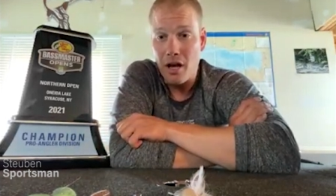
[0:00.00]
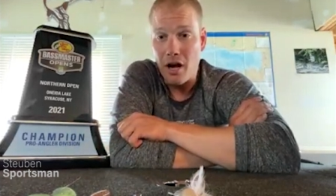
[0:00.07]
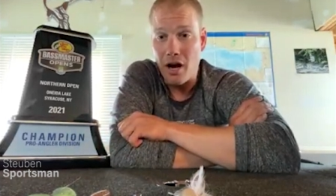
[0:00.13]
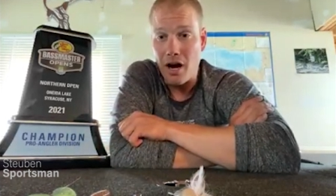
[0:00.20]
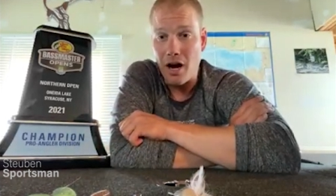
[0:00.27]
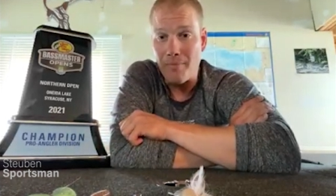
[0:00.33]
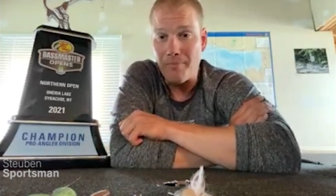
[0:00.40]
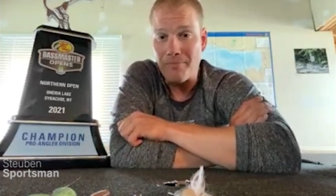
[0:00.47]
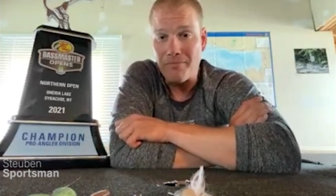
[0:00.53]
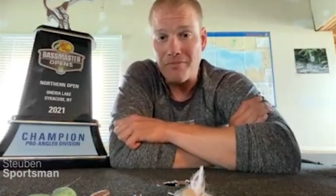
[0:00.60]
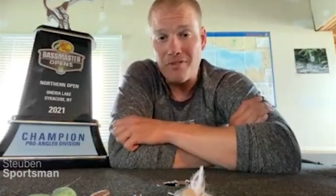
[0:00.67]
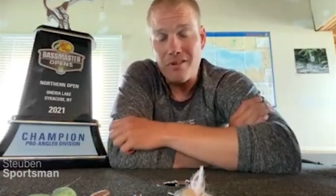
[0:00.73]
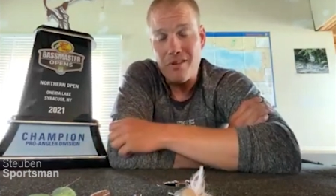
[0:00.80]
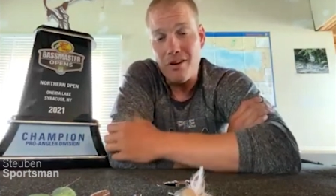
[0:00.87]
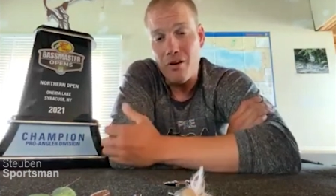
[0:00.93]
Um,
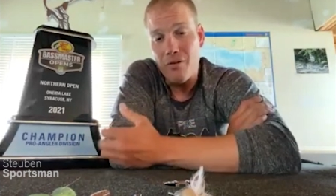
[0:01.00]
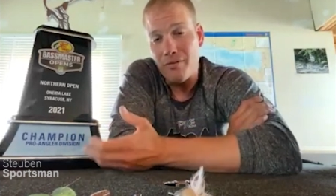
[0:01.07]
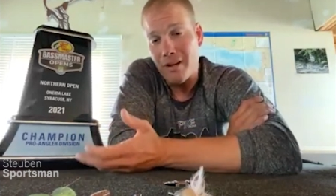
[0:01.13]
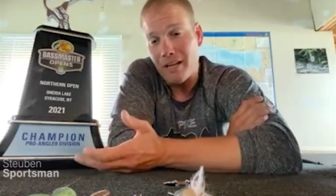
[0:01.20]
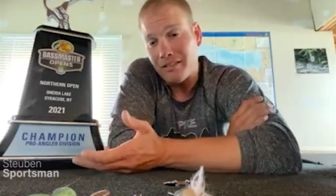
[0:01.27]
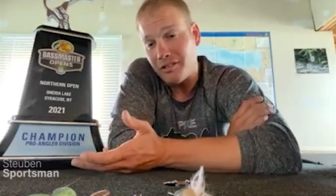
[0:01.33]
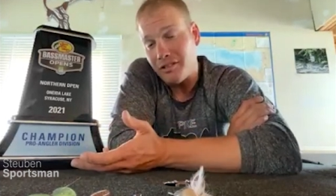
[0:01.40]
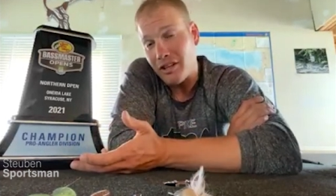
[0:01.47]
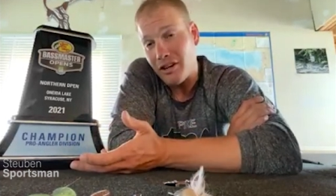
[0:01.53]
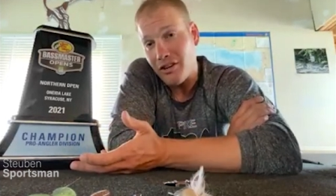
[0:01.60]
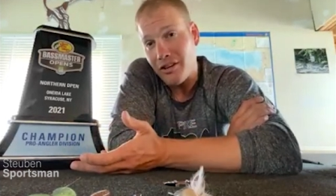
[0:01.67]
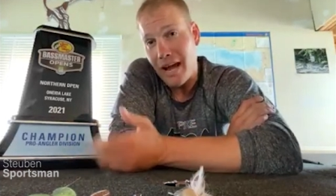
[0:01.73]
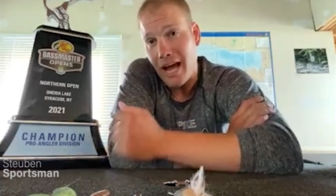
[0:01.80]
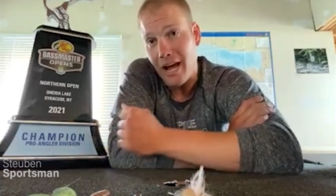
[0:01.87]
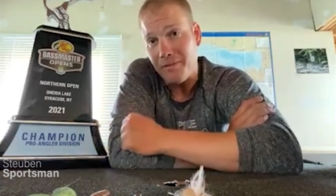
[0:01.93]
so you don't
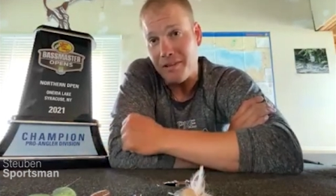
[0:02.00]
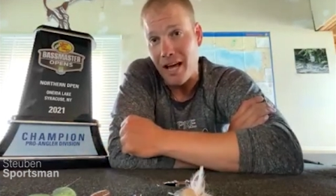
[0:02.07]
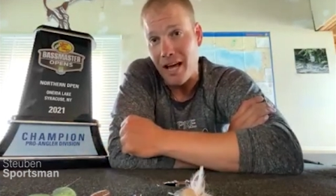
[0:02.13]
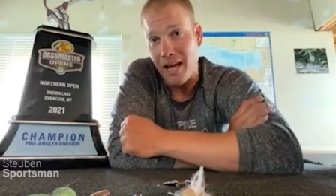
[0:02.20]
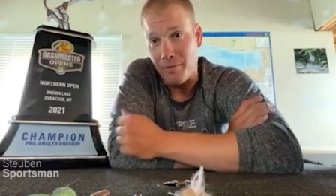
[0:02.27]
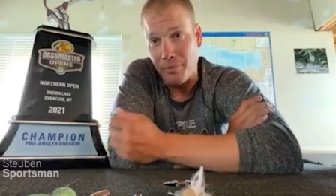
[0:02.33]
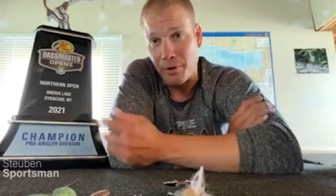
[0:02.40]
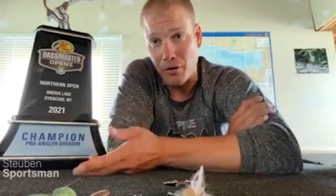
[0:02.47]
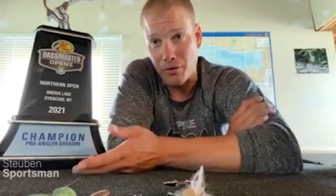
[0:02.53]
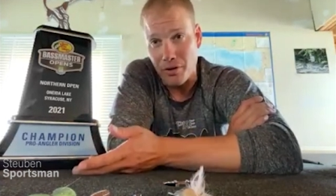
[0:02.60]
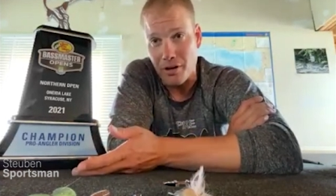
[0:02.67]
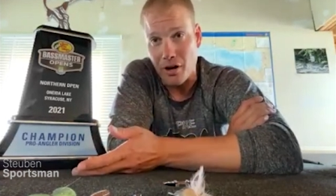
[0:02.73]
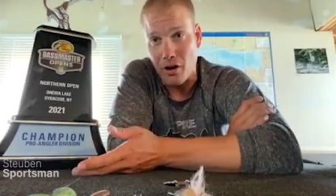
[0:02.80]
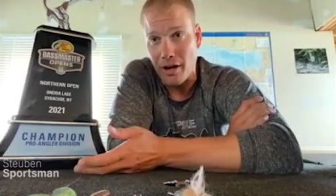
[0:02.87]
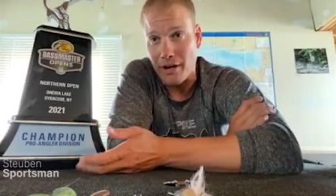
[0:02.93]
necessarily have to have a boat.
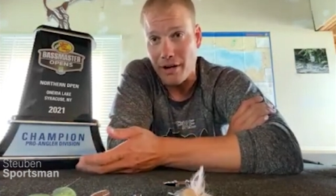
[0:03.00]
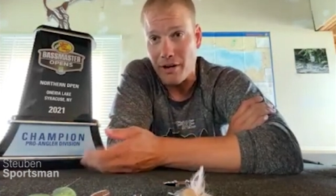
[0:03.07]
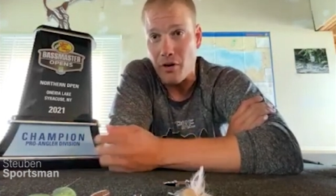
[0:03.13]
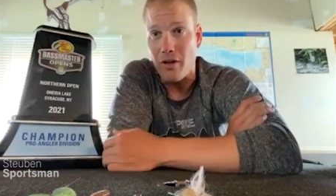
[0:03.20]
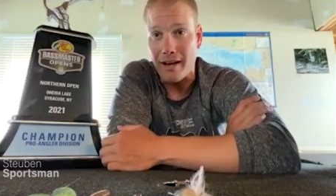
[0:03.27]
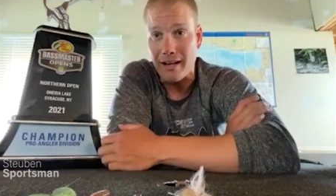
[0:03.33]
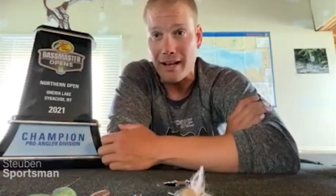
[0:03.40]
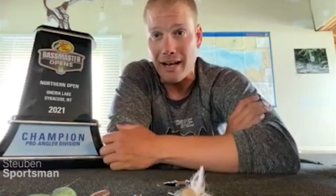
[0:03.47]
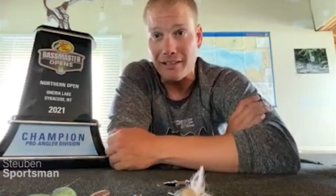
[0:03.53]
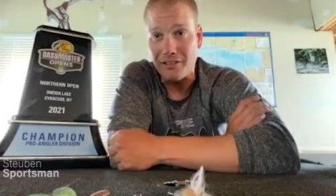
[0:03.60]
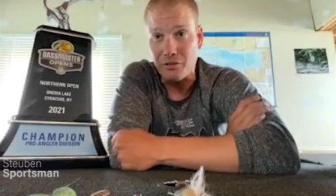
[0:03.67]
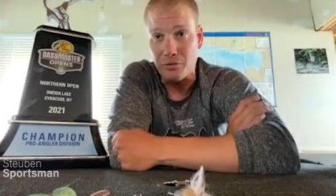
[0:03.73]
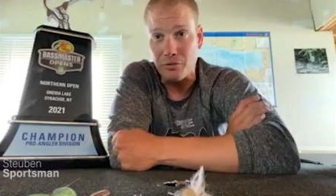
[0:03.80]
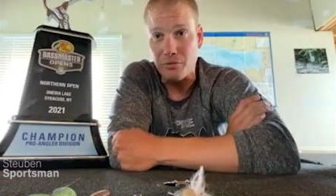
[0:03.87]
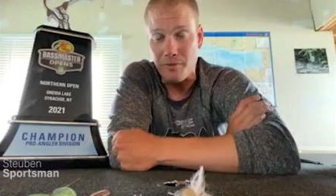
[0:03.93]
You know, I know a lot of
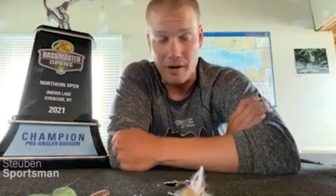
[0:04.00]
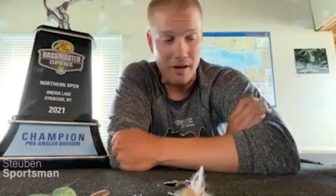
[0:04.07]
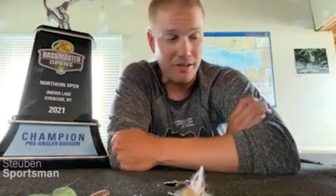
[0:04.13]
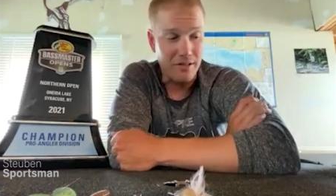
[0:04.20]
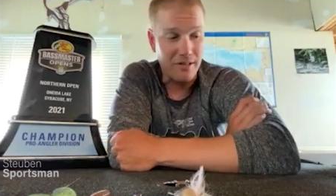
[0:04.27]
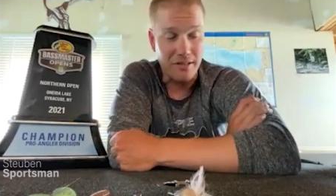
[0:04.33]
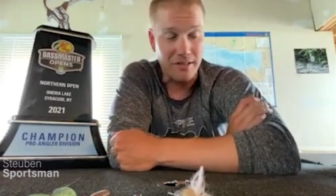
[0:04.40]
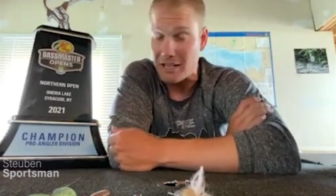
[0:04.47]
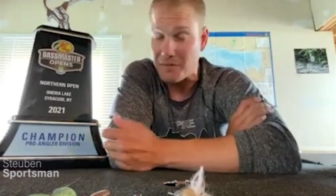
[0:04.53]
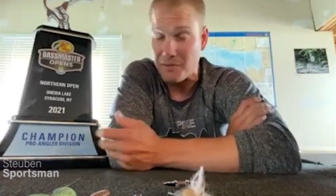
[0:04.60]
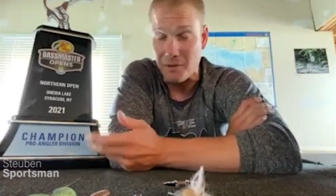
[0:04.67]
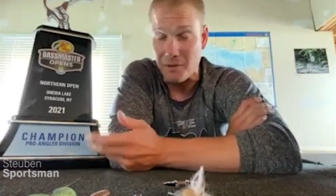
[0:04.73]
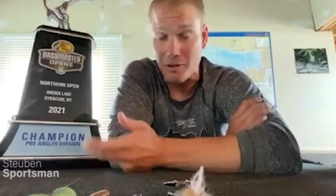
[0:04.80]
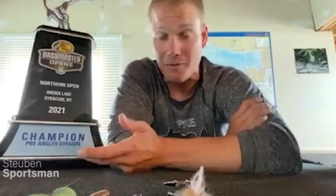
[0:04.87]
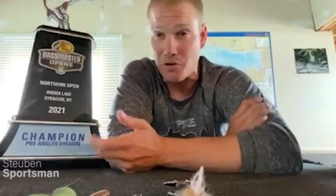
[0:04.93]
guys who very
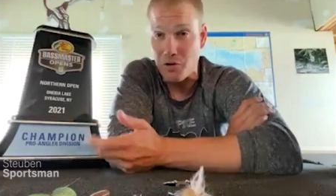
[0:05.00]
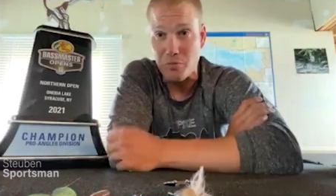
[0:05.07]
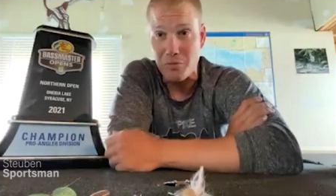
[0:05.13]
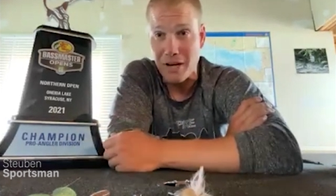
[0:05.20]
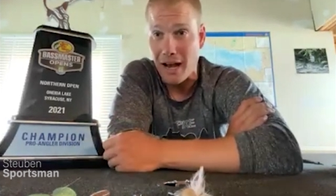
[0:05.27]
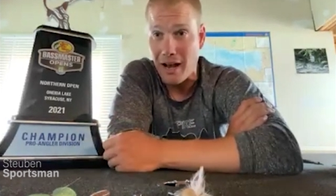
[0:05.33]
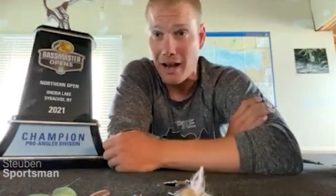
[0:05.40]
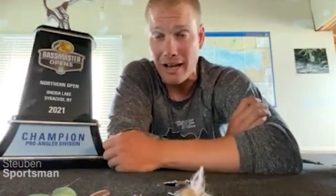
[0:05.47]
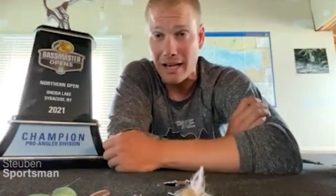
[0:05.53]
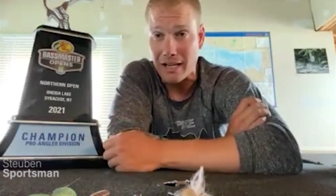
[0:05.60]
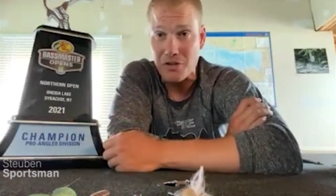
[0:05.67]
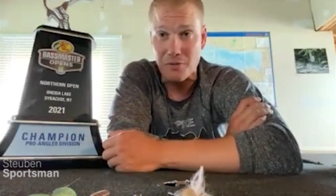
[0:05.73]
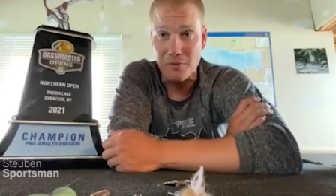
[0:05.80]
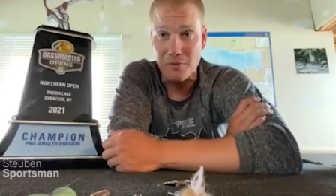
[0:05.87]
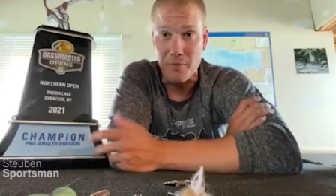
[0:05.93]
successfully fish from
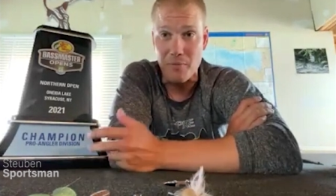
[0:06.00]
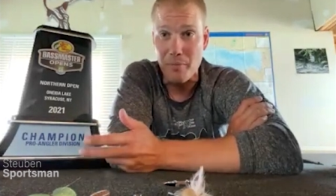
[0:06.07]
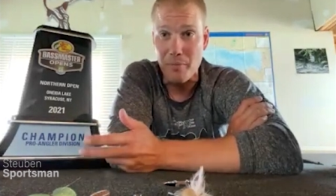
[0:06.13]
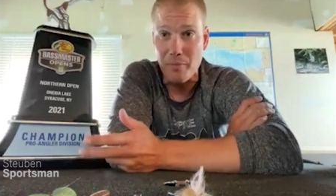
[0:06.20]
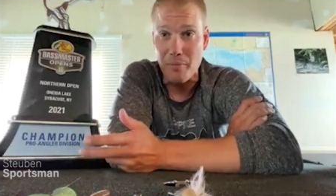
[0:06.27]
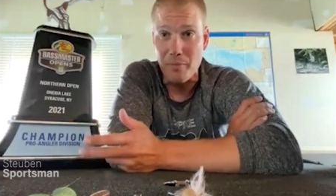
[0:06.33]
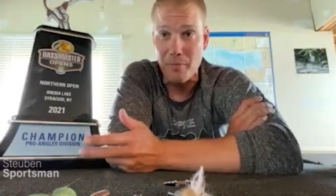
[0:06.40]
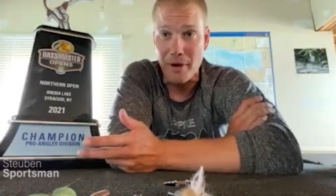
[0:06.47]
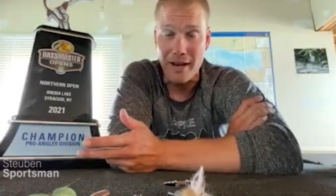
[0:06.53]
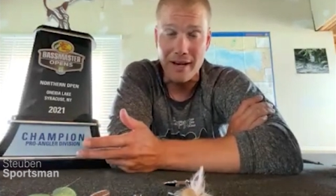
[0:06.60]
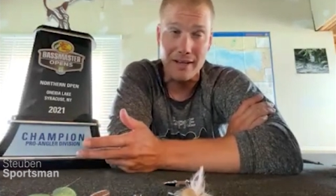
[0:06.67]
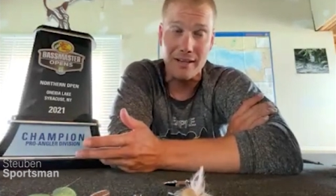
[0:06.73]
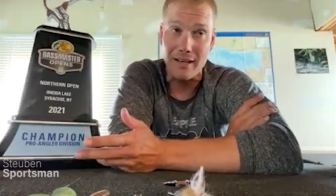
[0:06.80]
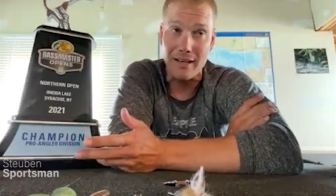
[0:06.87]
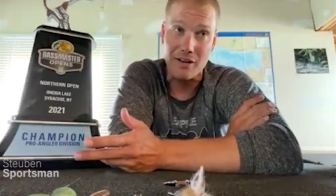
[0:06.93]
kayaks or from the bank
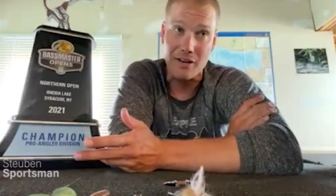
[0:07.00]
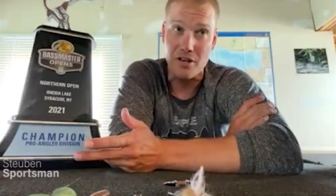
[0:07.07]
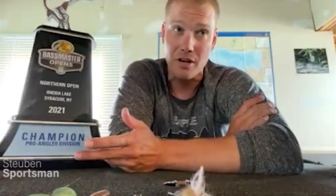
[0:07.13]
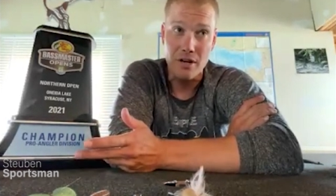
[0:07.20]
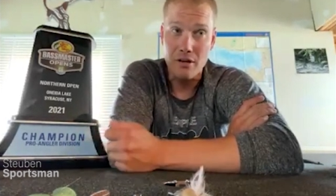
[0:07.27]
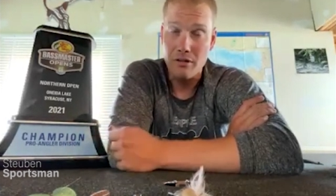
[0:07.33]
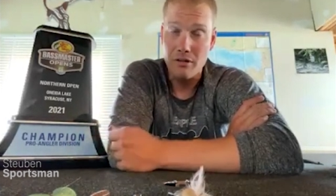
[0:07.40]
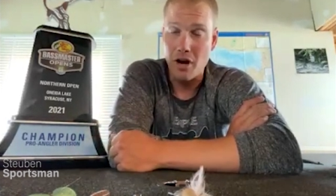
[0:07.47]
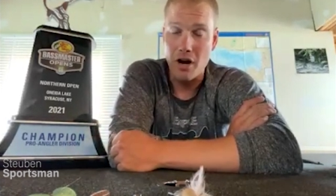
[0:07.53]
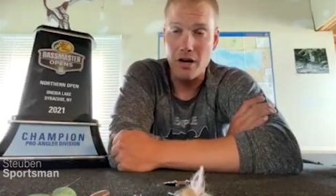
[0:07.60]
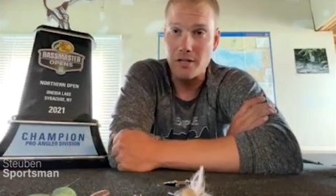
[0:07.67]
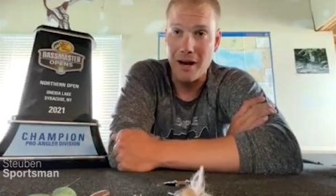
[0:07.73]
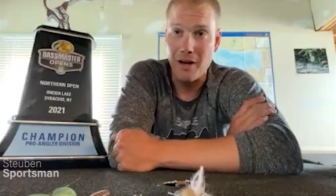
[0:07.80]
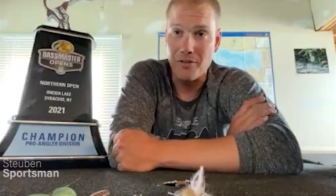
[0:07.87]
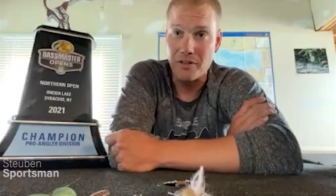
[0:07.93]
and catch
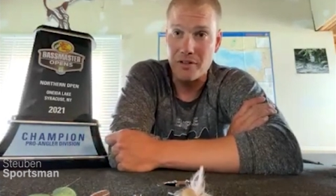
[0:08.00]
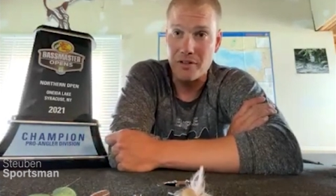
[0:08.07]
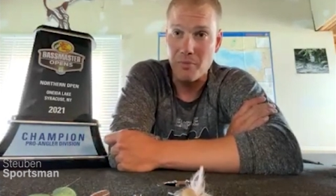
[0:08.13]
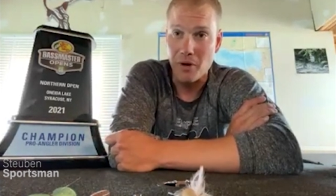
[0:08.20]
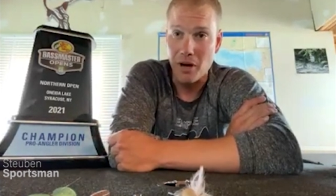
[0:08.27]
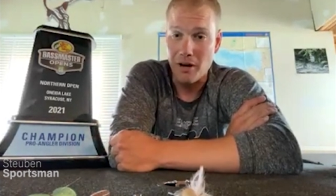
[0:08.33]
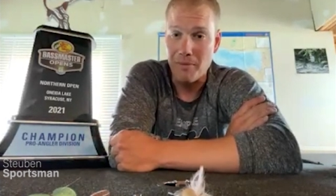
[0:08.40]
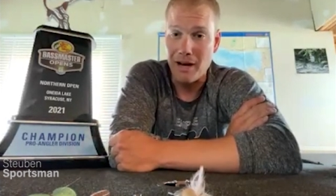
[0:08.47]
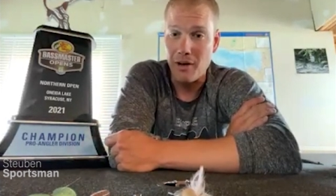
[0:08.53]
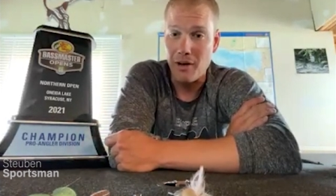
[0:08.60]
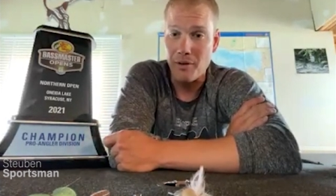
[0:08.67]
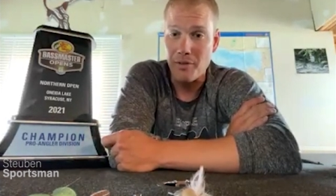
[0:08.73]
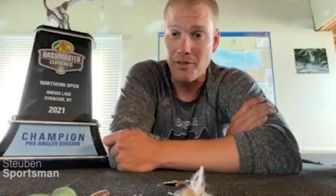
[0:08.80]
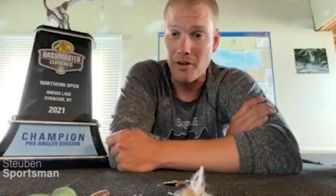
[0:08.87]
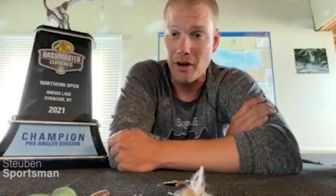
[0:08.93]
largemouth and smallmouth.